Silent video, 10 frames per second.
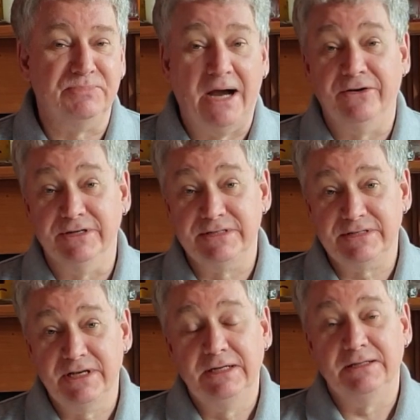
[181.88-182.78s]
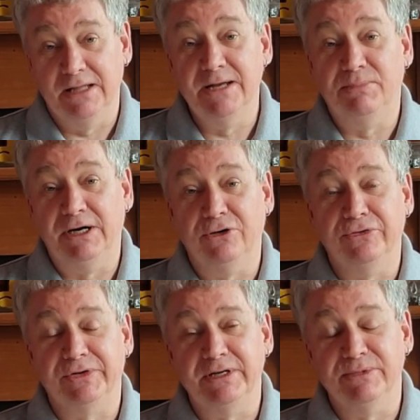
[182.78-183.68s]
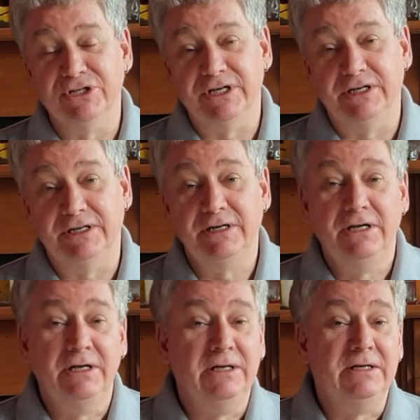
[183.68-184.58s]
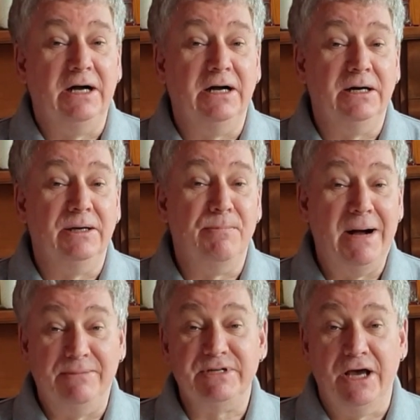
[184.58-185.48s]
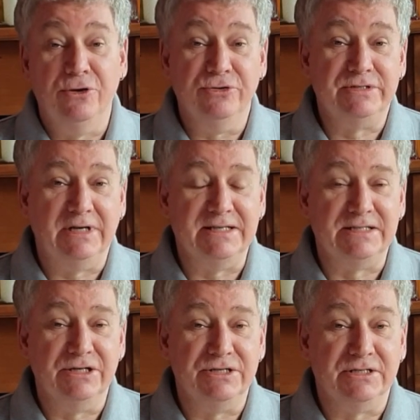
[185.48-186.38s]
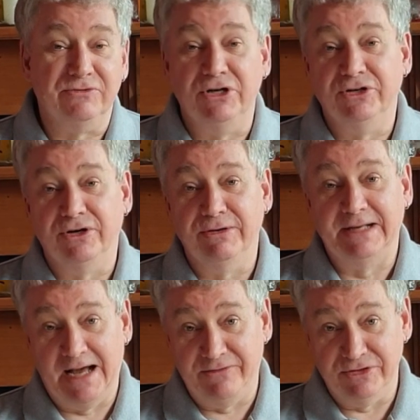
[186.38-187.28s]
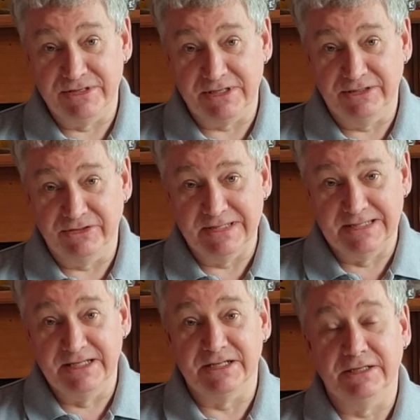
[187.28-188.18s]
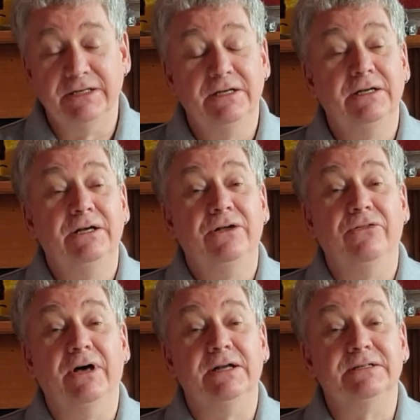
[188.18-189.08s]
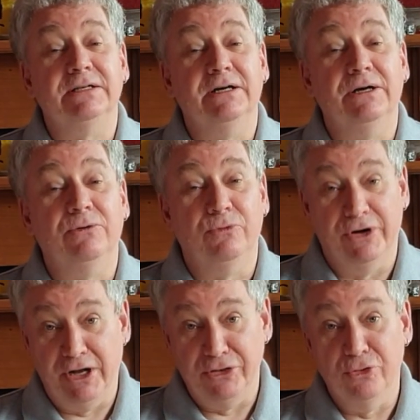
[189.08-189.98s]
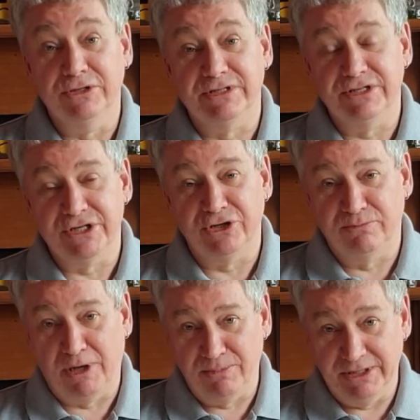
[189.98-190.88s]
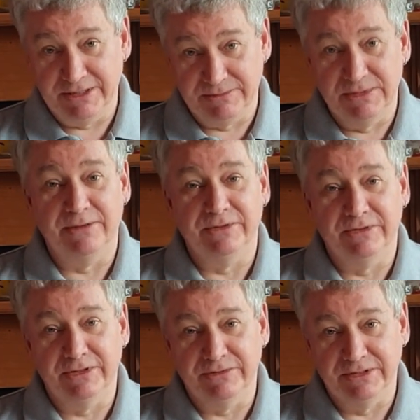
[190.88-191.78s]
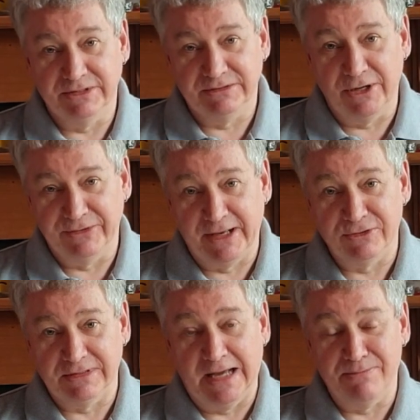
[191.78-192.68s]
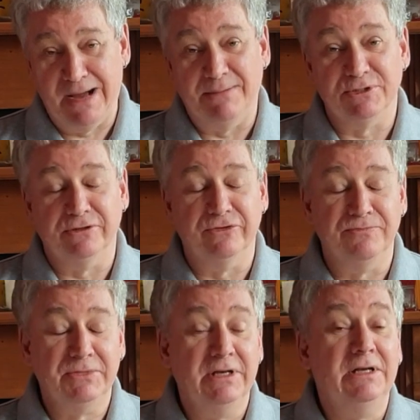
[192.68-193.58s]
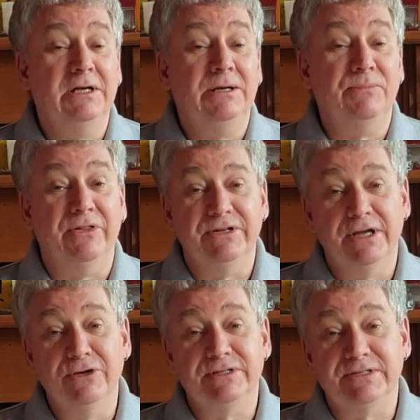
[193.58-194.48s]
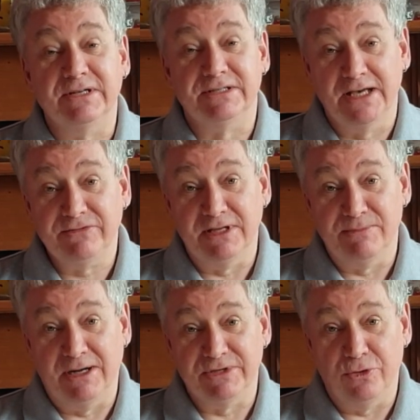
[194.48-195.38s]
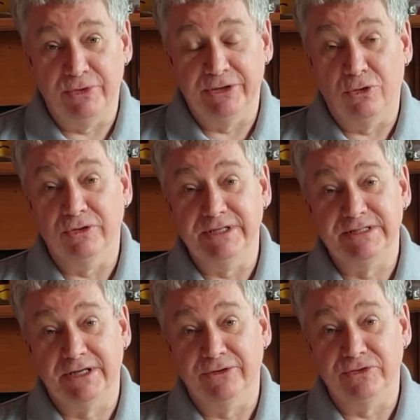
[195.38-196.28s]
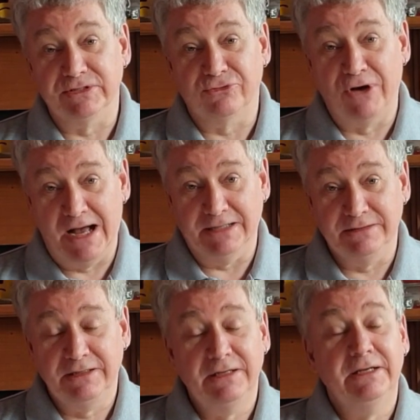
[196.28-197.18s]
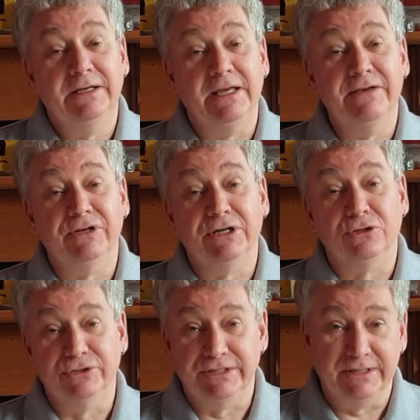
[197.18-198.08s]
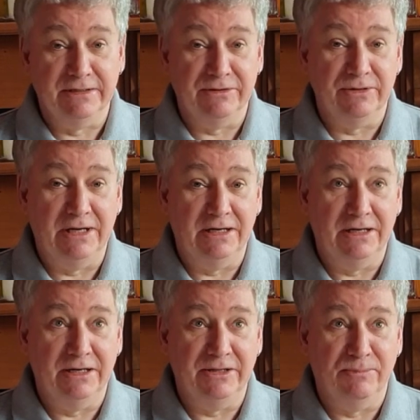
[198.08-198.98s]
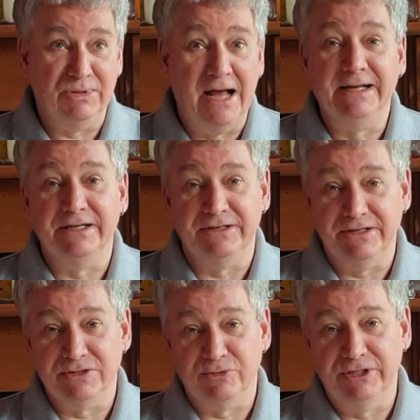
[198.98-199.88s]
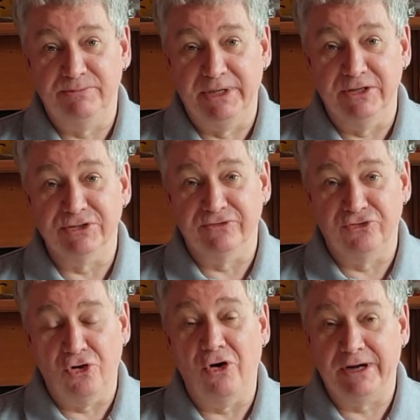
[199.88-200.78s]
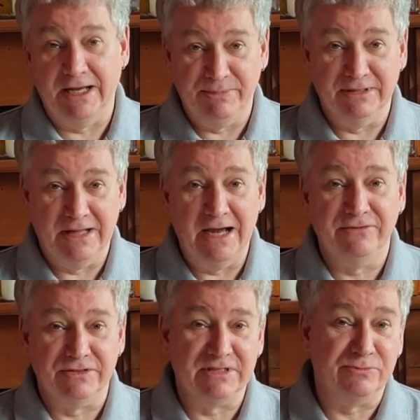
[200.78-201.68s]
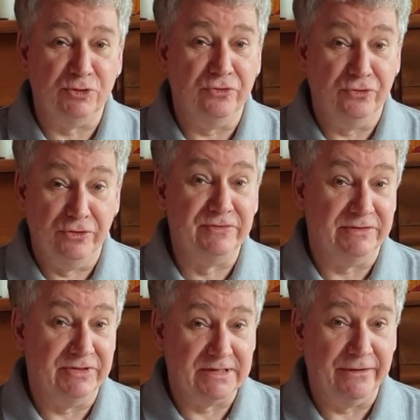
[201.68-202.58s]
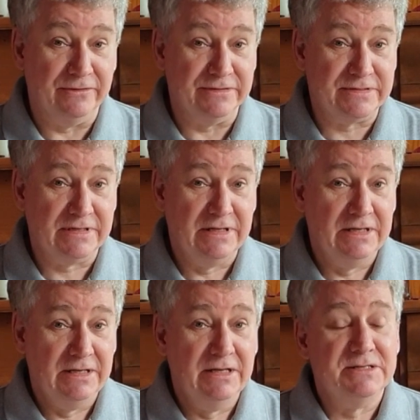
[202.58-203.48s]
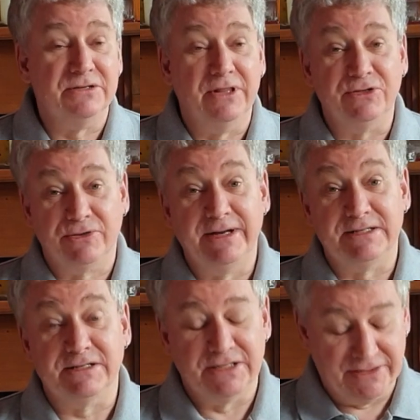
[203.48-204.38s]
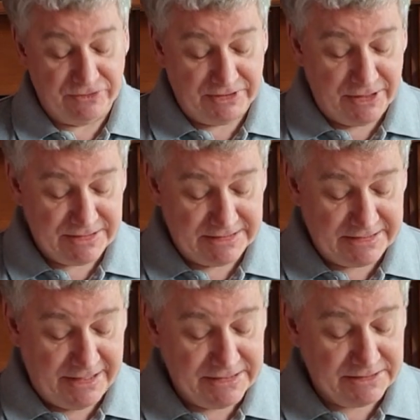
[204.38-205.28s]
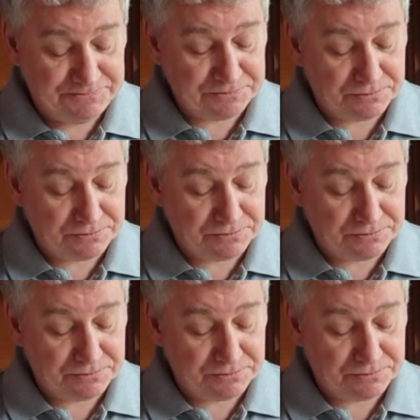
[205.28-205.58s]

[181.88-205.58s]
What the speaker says: in Paris, led by Henri Measure, mapped out a series of underground caverns under the city that were unknown to the general public. I mean, the town council had maps of them, but the dowsers successfully mapped out where all these tunnels ran, even including the blank areas where pillars of rock had been left to support the roofs of the tunnels. So that's quite a successful dowsing test.